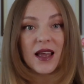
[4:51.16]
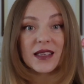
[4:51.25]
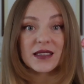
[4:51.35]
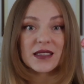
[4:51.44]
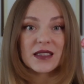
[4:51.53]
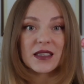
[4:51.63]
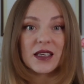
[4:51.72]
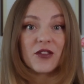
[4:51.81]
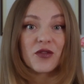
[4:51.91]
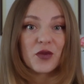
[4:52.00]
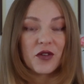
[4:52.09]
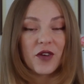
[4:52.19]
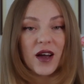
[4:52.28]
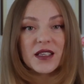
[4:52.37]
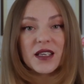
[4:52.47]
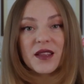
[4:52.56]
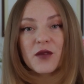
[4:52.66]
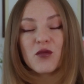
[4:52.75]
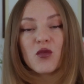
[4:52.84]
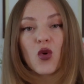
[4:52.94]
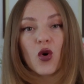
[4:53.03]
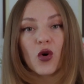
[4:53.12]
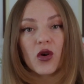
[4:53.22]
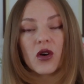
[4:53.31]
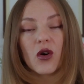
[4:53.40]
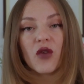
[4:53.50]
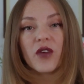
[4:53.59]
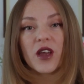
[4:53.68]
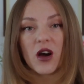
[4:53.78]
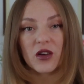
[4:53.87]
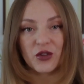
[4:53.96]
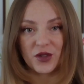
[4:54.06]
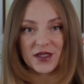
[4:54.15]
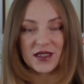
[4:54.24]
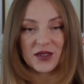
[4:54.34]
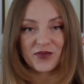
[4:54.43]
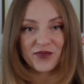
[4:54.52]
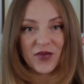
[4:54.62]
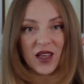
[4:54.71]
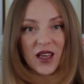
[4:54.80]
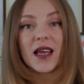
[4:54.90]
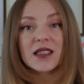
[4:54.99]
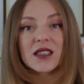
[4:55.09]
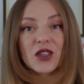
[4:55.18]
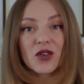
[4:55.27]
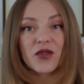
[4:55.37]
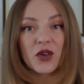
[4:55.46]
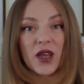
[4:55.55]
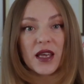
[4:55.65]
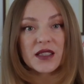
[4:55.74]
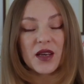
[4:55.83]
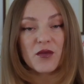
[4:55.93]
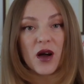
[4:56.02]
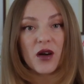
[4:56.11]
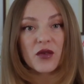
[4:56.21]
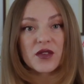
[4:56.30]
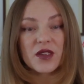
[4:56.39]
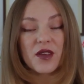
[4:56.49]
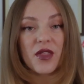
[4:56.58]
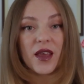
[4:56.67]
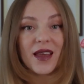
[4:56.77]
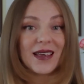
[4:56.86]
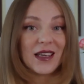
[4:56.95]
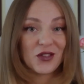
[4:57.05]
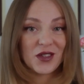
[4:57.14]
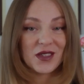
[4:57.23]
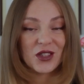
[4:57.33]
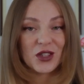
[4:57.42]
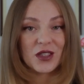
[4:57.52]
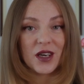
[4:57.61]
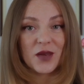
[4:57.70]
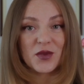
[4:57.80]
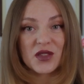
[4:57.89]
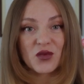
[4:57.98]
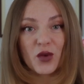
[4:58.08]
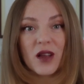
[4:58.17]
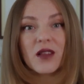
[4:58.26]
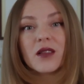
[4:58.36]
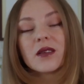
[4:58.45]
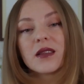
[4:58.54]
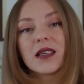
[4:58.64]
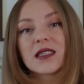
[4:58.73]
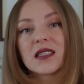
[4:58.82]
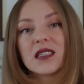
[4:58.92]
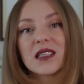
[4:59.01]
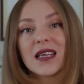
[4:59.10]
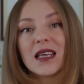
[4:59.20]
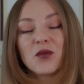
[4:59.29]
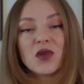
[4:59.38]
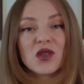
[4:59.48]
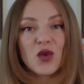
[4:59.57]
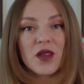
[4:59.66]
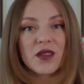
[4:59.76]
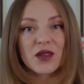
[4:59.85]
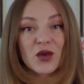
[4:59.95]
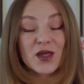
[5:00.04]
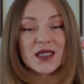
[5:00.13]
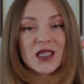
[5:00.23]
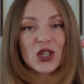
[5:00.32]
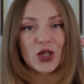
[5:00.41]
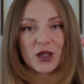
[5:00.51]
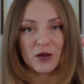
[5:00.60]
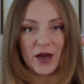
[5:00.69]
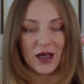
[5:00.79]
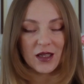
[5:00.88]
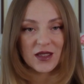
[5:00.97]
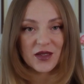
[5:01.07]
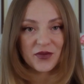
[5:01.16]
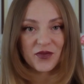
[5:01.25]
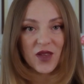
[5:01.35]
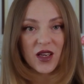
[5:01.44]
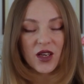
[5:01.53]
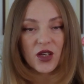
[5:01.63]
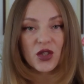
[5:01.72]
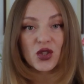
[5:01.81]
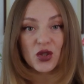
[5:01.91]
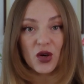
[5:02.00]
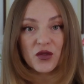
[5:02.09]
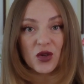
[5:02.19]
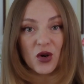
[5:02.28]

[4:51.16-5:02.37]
as if providing them more of a contrast. Let's not forget about the in-transition types as well, that sit in between the transitional palettes. Soft